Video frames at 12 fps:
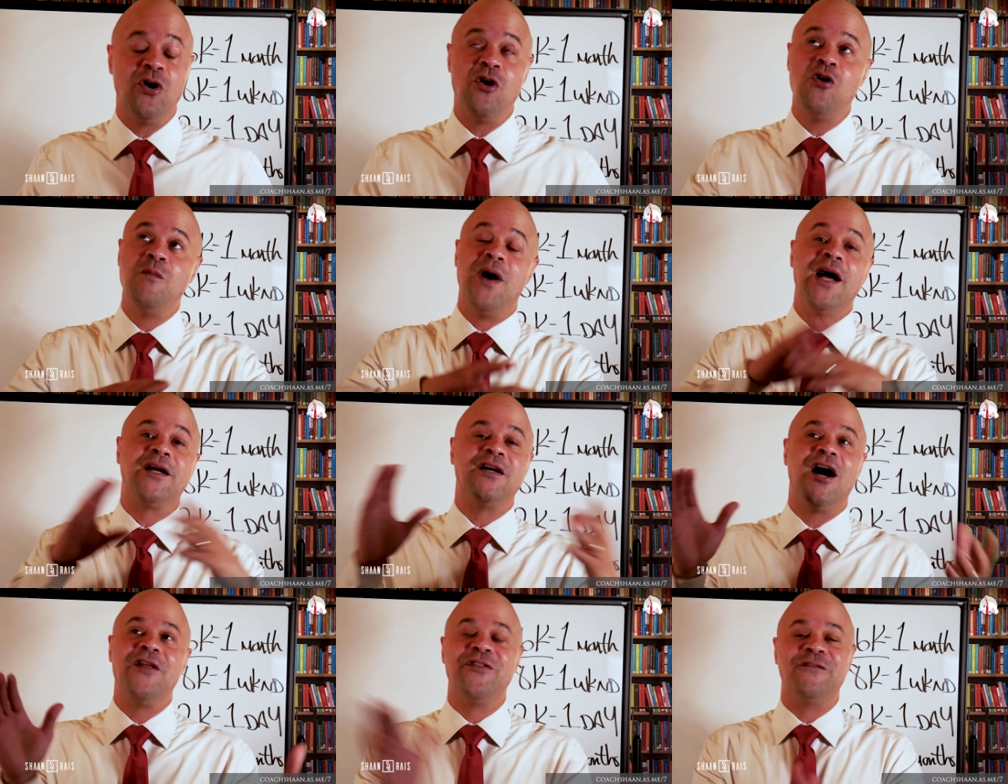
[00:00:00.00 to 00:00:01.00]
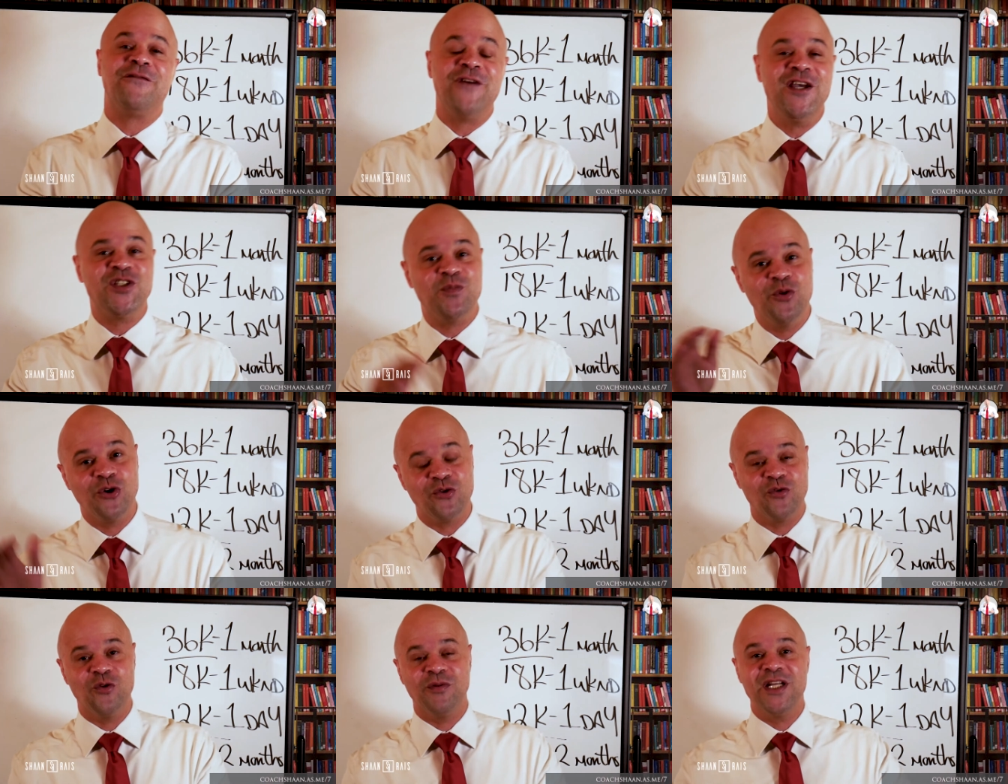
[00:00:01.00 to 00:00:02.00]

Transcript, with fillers: Oh my God, the Facebook group.